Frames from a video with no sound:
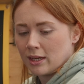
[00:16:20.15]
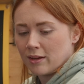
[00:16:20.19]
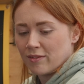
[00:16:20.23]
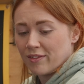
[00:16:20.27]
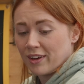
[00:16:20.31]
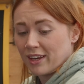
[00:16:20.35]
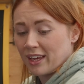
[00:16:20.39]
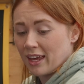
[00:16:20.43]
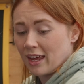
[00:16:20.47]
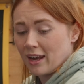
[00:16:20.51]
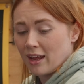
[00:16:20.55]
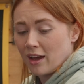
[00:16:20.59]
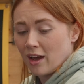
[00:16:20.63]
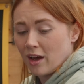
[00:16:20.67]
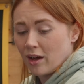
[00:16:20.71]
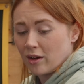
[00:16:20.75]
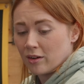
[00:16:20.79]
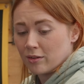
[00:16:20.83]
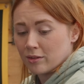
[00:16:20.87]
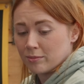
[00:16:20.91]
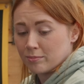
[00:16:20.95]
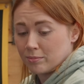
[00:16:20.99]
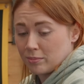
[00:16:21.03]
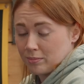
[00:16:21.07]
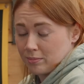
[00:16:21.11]
If I get it,
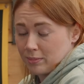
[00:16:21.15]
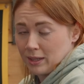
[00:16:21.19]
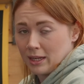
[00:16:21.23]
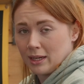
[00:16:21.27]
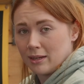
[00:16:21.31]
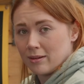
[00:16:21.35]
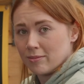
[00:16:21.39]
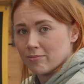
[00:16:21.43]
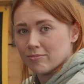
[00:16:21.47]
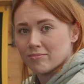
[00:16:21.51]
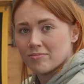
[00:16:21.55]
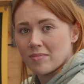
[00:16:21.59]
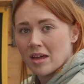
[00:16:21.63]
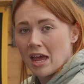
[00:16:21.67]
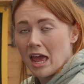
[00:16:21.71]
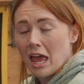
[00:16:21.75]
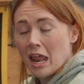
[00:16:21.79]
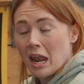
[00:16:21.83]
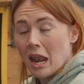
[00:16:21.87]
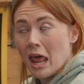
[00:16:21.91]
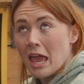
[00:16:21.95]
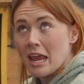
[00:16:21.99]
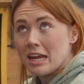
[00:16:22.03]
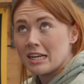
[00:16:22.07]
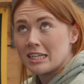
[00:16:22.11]
I'll be
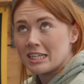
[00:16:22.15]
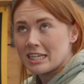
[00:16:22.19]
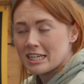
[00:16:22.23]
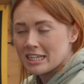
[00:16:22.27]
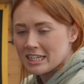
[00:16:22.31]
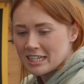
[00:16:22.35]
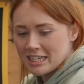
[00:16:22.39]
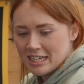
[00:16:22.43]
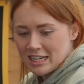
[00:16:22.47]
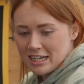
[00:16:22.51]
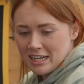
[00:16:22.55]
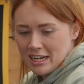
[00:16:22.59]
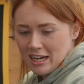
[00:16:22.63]
elated.